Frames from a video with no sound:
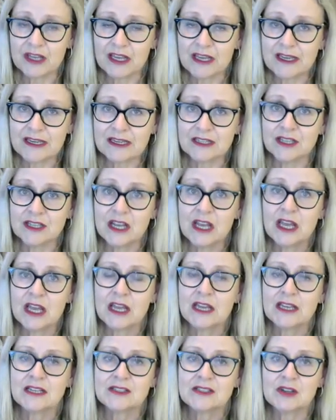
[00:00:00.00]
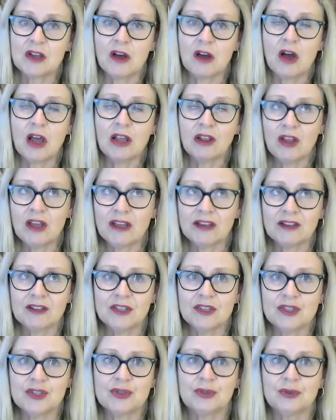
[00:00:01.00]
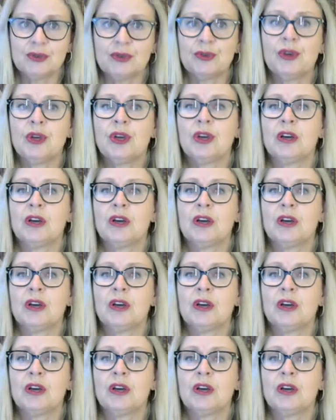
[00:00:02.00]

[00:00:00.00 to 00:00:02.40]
hand is I liken it to